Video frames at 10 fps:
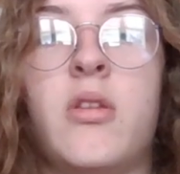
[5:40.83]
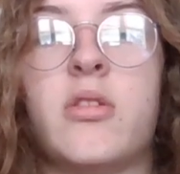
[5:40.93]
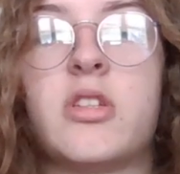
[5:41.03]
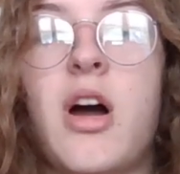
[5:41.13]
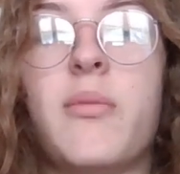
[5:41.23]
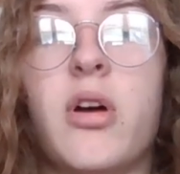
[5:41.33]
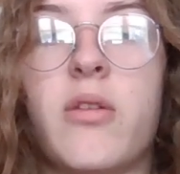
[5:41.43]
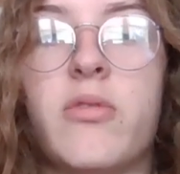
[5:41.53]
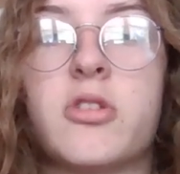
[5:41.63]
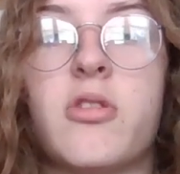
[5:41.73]
The timeline
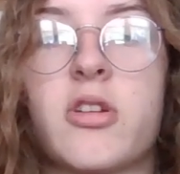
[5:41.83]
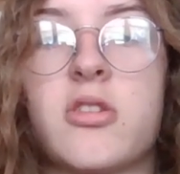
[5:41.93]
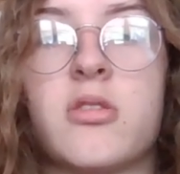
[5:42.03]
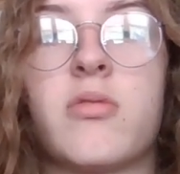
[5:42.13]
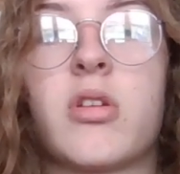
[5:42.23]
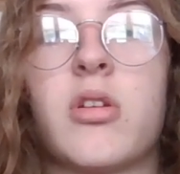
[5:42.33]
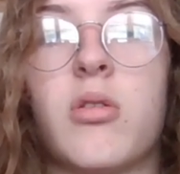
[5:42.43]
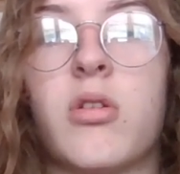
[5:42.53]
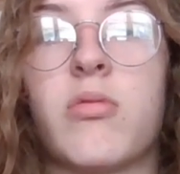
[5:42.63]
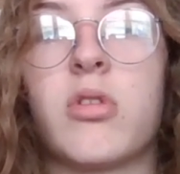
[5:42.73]
of destructions of the
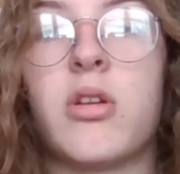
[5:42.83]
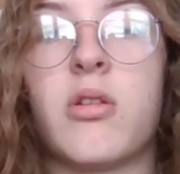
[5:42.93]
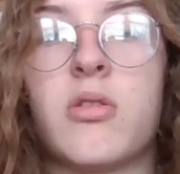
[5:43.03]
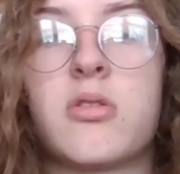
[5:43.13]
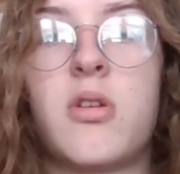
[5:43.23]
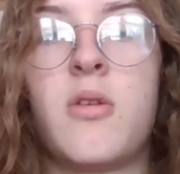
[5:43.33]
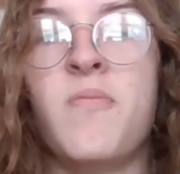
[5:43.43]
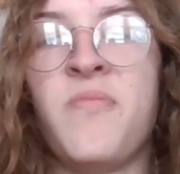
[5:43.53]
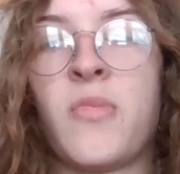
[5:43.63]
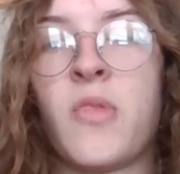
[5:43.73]
goat over the years
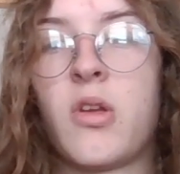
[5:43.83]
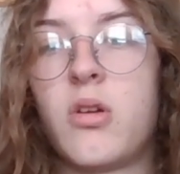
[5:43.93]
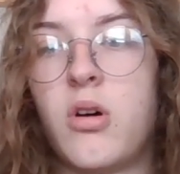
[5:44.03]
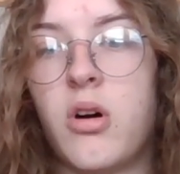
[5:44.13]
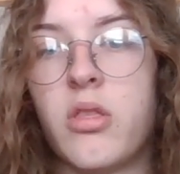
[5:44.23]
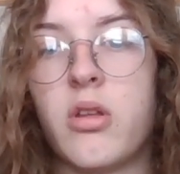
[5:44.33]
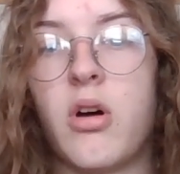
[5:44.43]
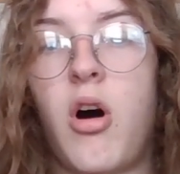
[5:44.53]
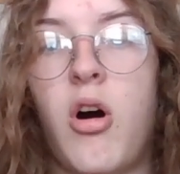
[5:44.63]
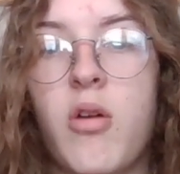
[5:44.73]
on
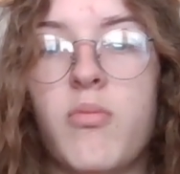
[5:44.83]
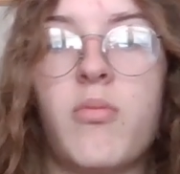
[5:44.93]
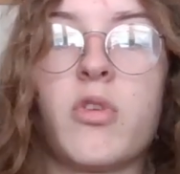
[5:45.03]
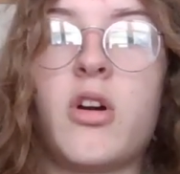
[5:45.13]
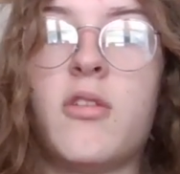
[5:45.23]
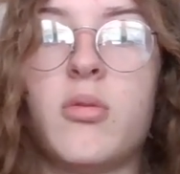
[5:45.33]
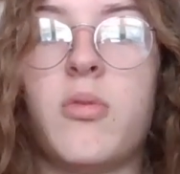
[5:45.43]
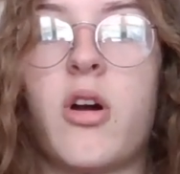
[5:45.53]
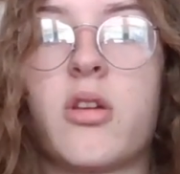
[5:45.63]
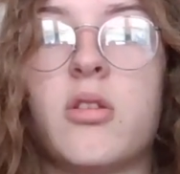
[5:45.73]
the On
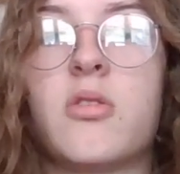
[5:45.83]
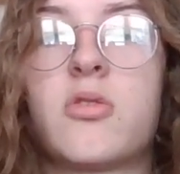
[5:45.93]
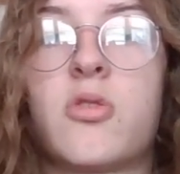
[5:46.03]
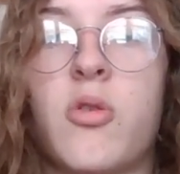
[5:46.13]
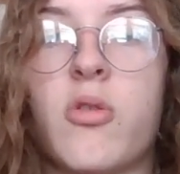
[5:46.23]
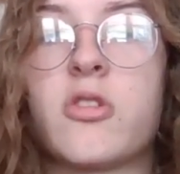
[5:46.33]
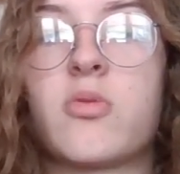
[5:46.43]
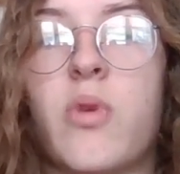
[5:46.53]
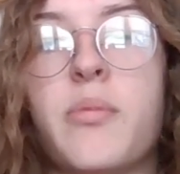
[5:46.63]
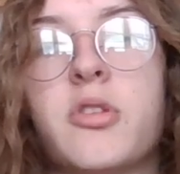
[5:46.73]
Gavelblocken
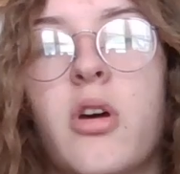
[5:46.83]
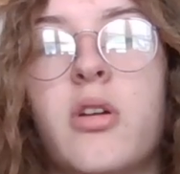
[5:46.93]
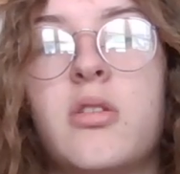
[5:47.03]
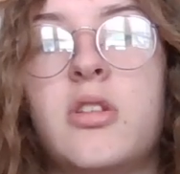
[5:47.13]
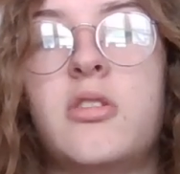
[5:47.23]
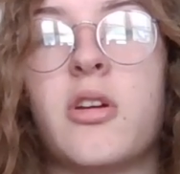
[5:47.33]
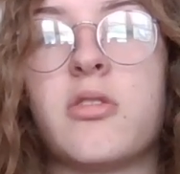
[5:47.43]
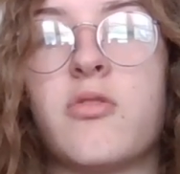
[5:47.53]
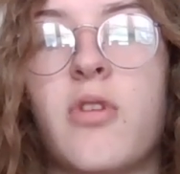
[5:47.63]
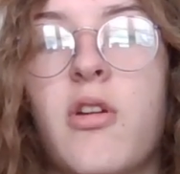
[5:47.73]
tourist website
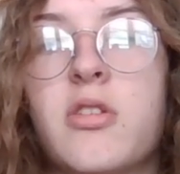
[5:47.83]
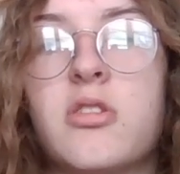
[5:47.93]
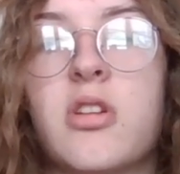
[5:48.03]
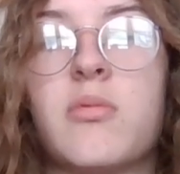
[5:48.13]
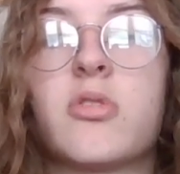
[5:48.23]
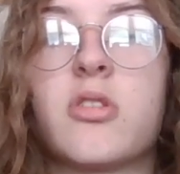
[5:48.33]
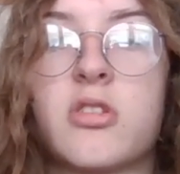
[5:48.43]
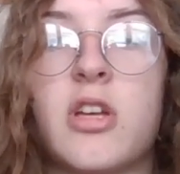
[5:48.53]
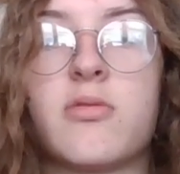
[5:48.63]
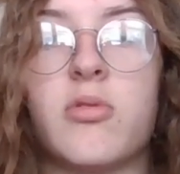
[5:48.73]
details the various attempts,
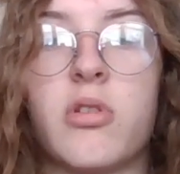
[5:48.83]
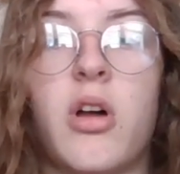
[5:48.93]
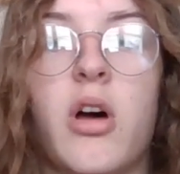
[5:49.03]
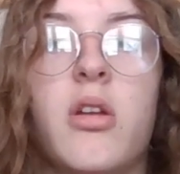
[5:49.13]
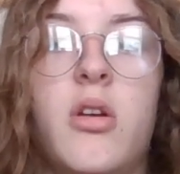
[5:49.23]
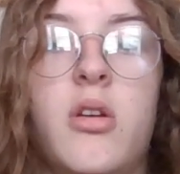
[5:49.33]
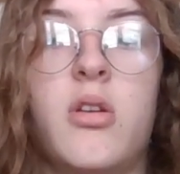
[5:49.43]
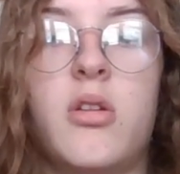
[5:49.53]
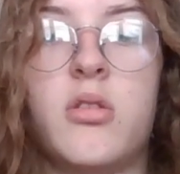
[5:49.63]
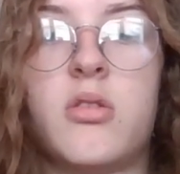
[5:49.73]
successful or not,
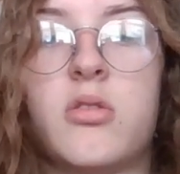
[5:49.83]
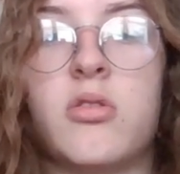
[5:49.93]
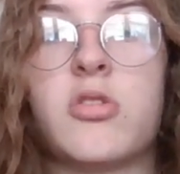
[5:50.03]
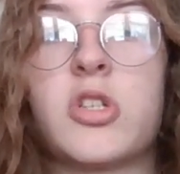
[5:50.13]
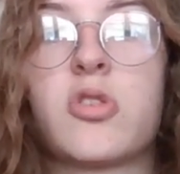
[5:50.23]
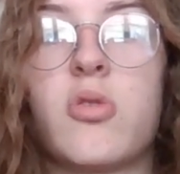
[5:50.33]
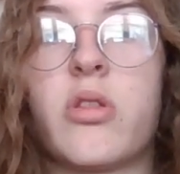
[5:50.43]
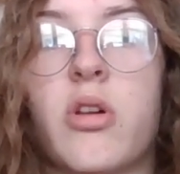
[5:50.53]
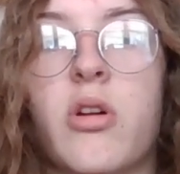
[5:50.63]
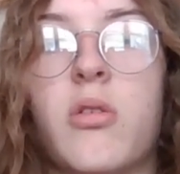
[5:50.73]
to destroy
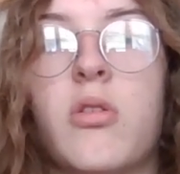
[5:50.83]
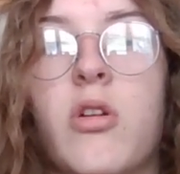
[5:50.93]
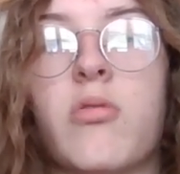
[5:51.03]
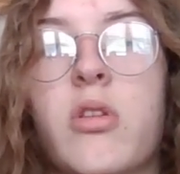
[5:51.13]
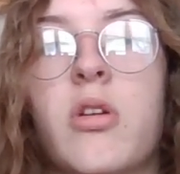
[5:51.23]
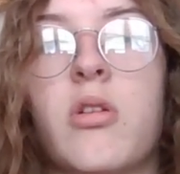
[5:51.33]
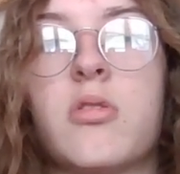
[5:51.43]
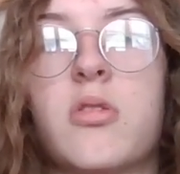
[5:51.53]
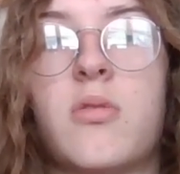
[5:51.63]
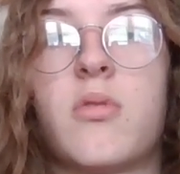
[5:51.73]
the goat over the
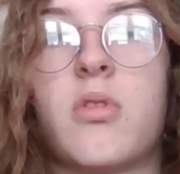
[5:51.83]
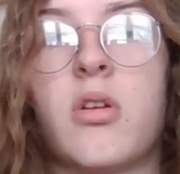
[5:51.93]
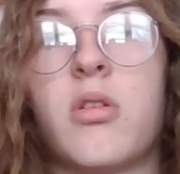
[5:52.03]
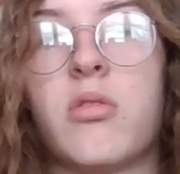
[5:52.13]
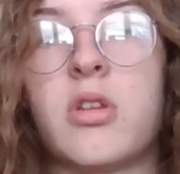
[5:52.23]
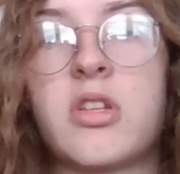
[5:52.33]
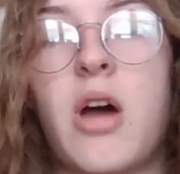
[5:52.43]
years. The